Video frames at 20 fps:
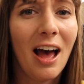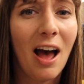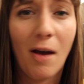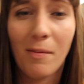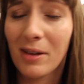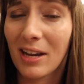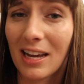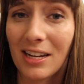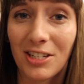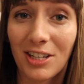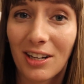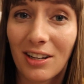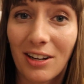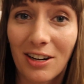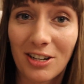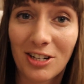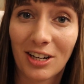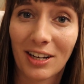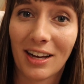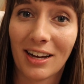I've been catching a
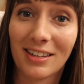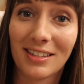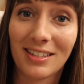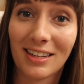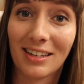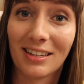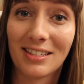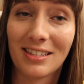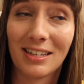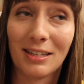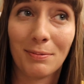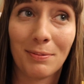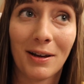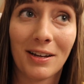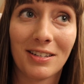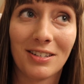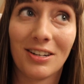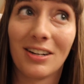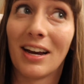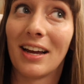lot of Shinkansen these
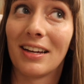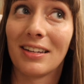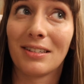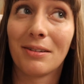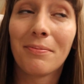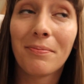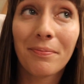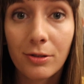past few days.